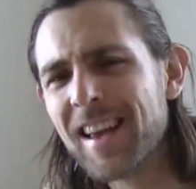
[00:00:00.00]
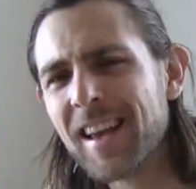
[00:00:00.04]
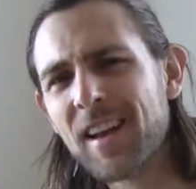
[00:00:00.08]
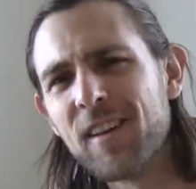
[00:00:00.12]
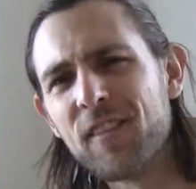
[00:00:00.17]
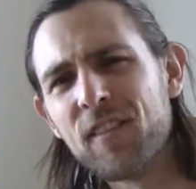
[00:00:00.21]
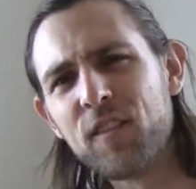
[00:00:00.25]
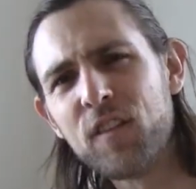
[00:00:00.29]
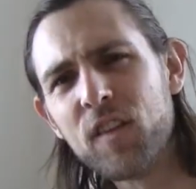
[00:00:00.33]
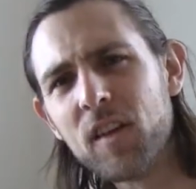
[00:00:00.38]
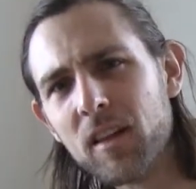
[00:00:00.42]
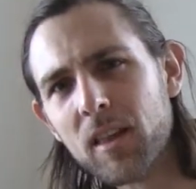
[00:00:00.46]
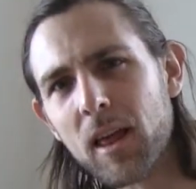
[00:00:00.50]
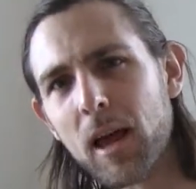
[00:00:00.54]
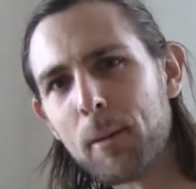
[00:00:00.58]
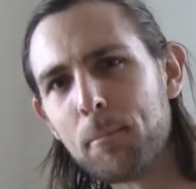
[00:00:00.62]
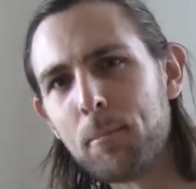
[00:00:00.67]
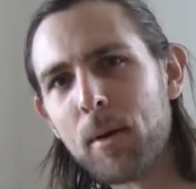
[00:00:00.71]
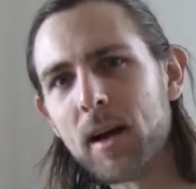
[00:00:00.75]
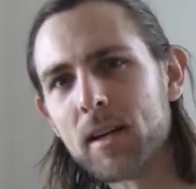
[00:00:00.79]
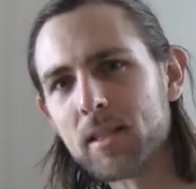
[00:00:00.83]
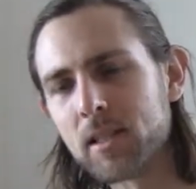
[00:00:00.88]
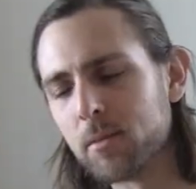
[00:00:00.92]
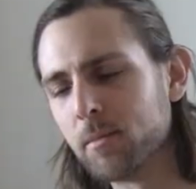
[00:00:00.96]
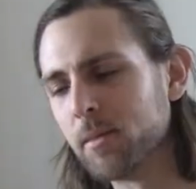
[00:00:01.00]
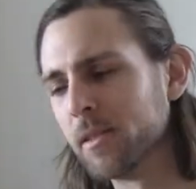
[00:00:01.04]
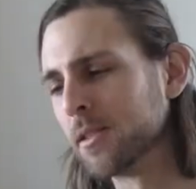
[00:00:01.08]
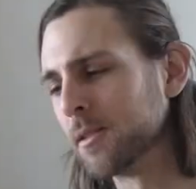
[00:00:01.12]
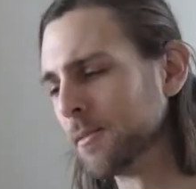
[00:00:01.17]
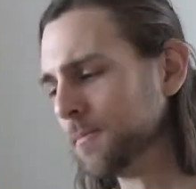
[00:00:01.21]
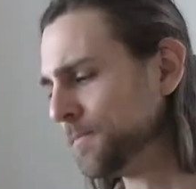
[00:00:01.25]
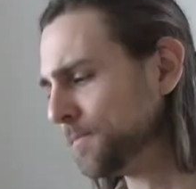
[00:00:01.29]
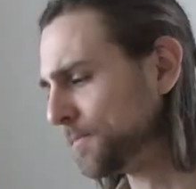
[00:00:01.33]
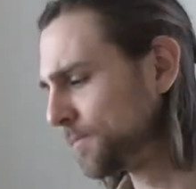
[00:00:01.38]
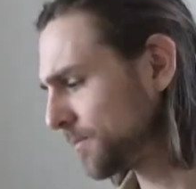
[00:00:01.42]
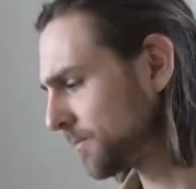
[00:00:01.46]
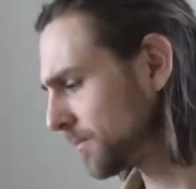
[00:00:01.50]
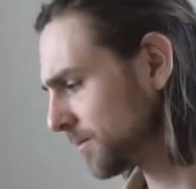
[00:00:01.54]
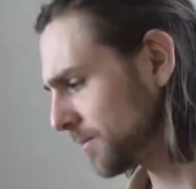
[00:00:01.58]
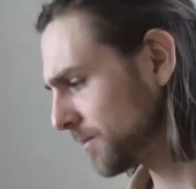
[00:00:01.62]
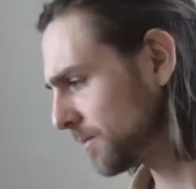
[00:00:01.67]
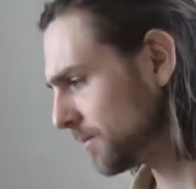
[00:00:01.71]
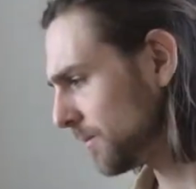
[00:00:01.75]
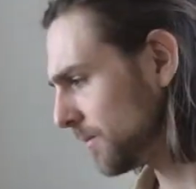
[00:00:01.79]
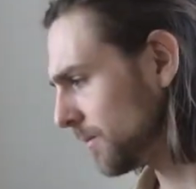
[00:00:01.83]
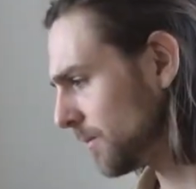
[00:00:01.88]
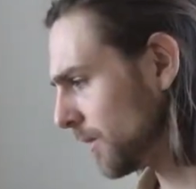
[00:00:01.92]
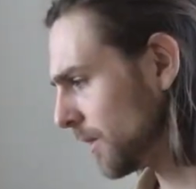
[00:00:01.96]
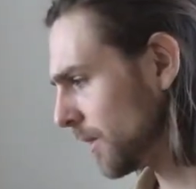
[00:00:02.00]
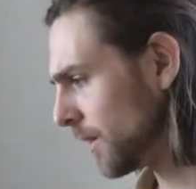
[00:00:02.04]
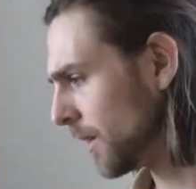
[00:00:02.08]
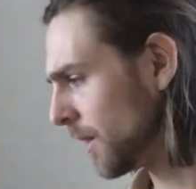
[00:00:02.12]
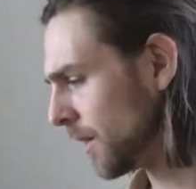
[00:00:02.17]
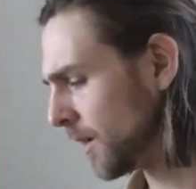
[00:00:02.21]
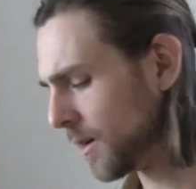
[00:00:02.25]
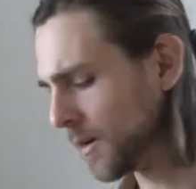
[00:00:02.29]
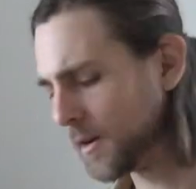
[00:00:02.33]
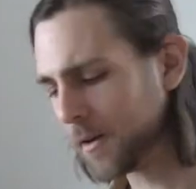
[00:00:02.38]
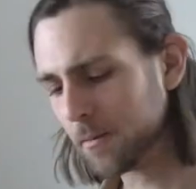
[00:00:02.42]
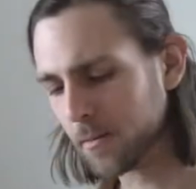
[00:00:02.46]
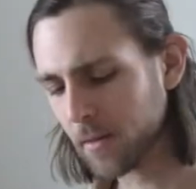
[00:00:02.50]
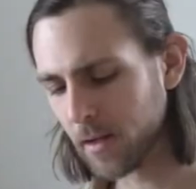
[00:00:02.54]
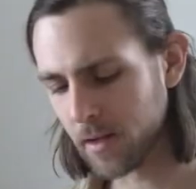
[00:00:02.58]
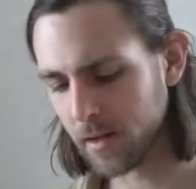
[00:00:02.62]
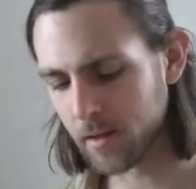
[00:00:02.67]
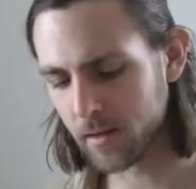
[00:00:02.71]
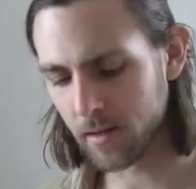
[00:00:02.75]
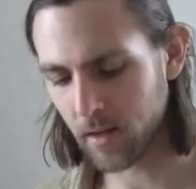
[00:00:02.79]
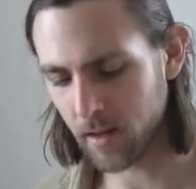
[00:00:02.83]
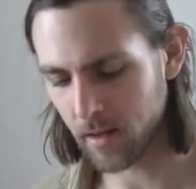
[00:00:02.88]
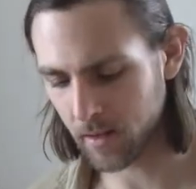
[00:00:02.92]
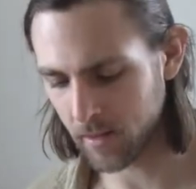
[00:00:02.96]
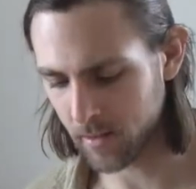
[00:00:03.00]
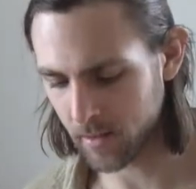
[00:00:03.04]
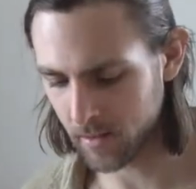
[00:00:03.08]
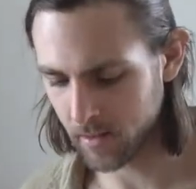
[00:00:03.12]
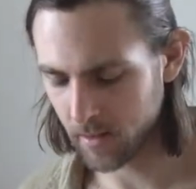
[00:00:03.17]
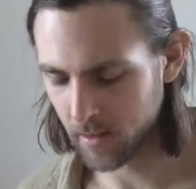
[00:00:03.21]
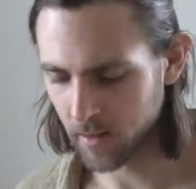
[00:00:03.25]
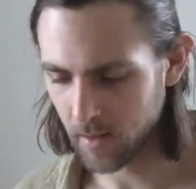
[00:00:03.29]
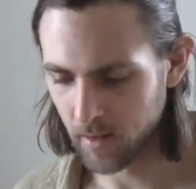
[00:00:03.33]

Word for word: can feel that pessimism. Um, and, and